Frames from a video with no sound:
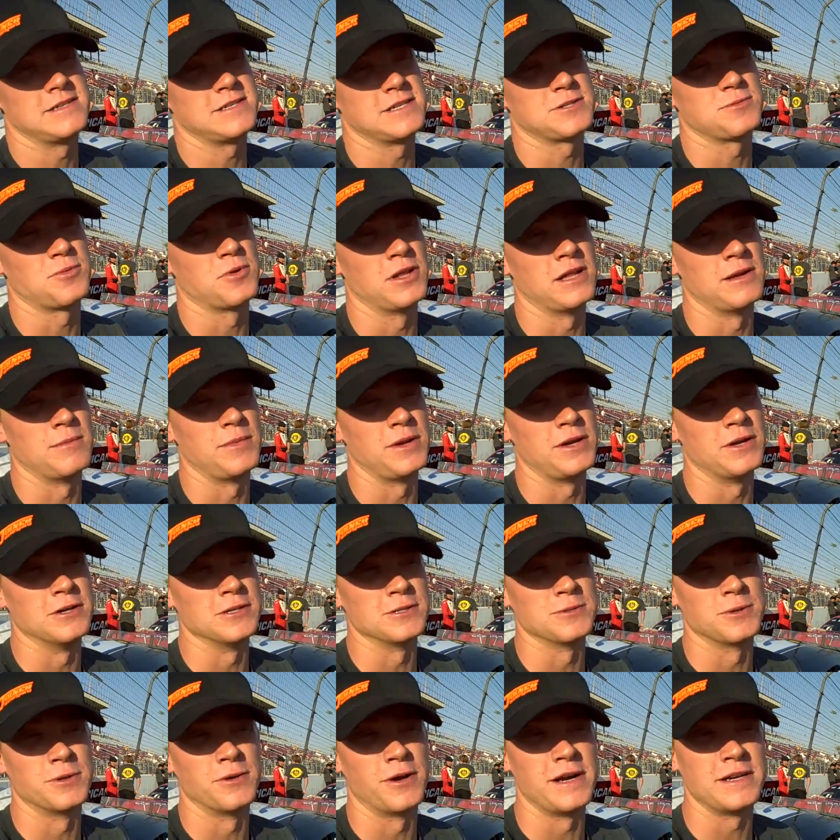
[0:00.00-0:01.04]
It's just one of them
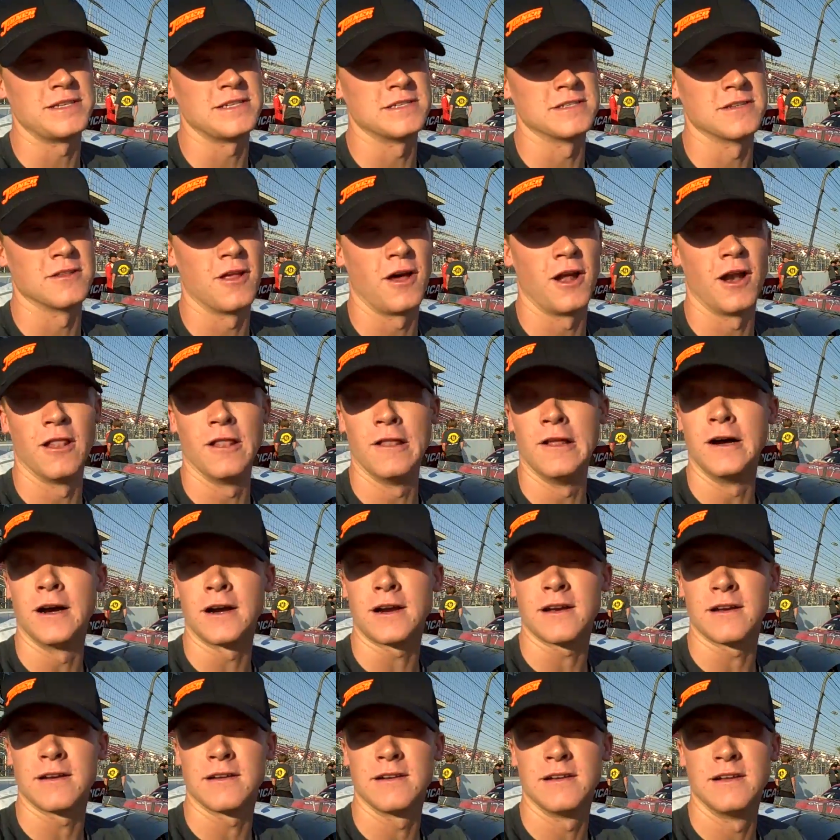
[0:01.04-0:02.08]
deals where racing's a lot of
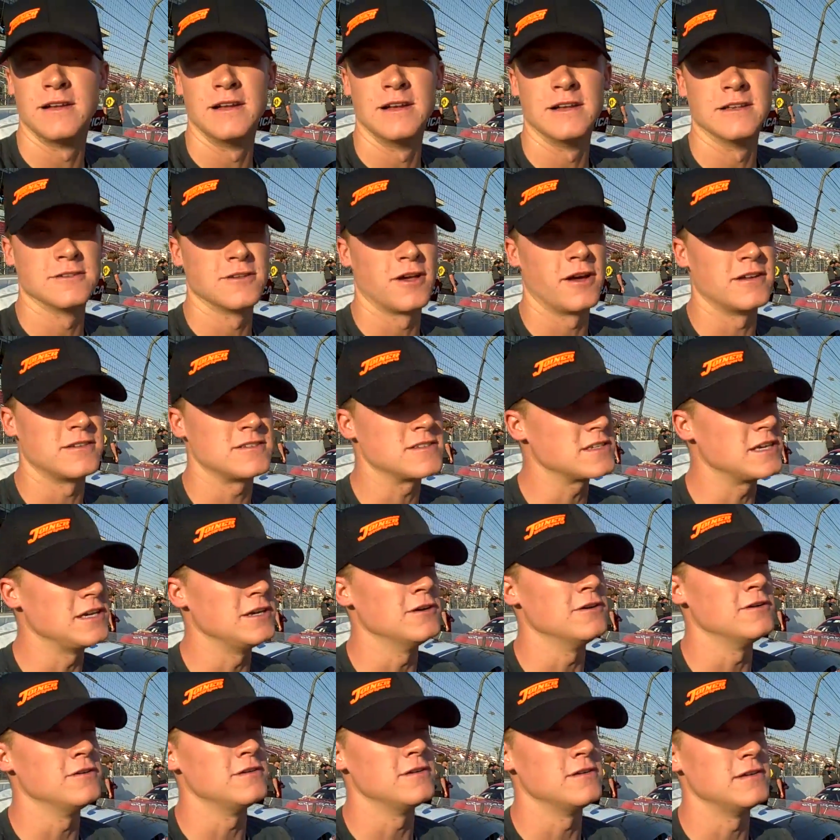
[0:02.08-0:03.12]
luck a lot of
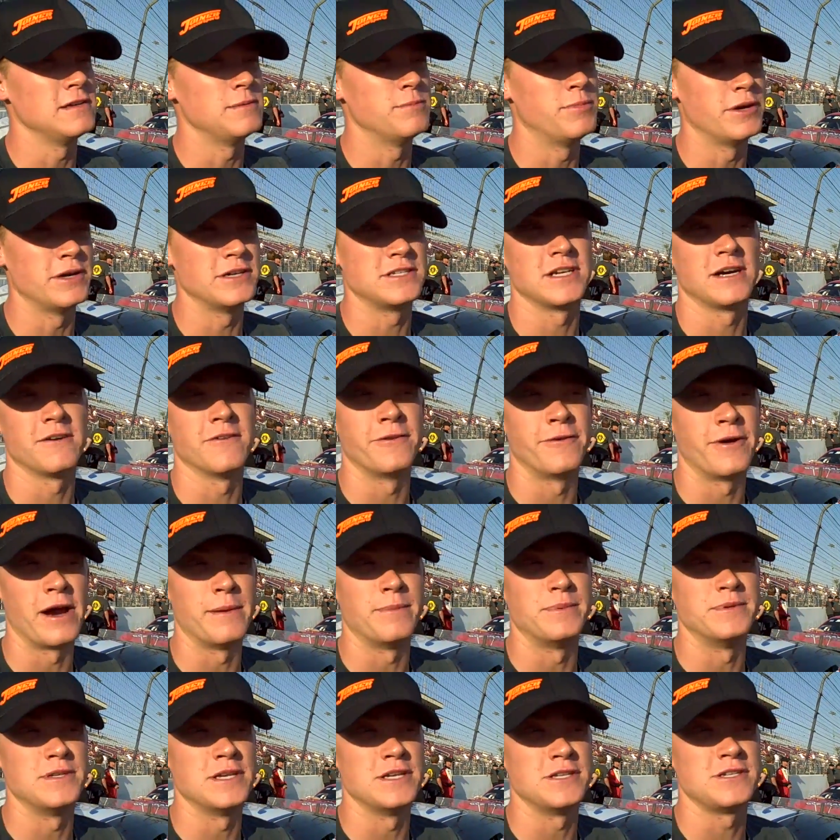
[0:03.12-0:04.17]
skill, put yourself in the
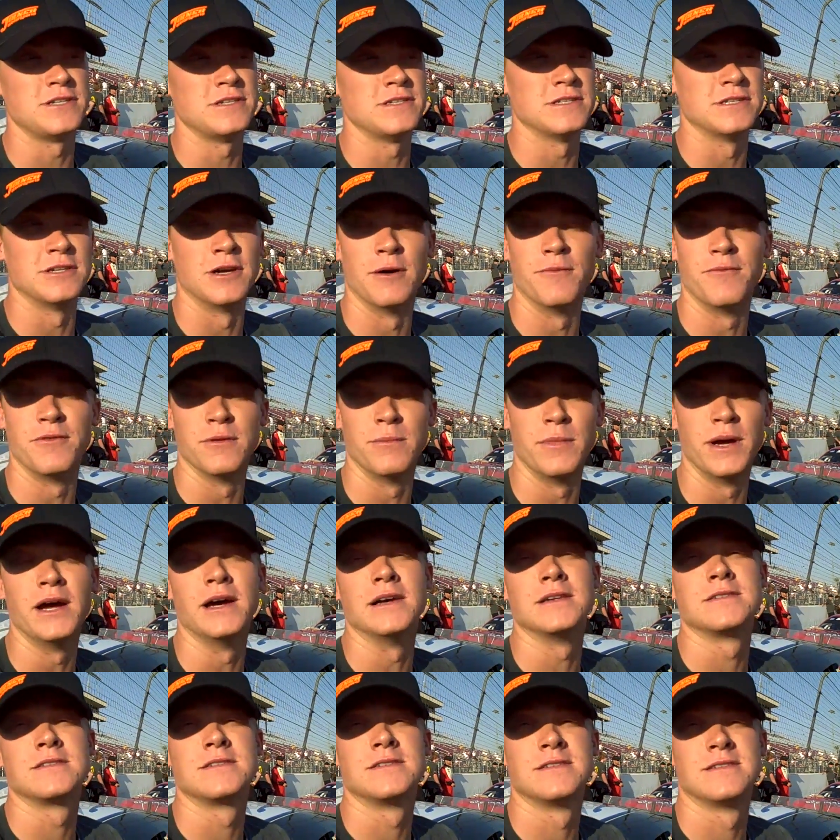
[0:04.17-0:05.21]
right positions, and hope for the
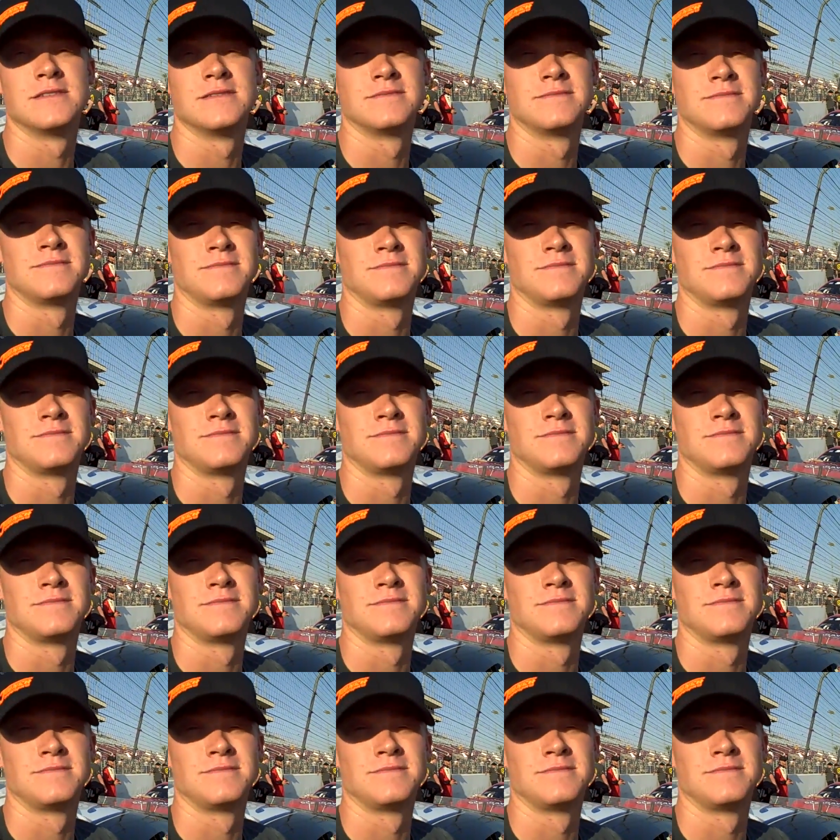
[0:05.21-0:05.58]
best.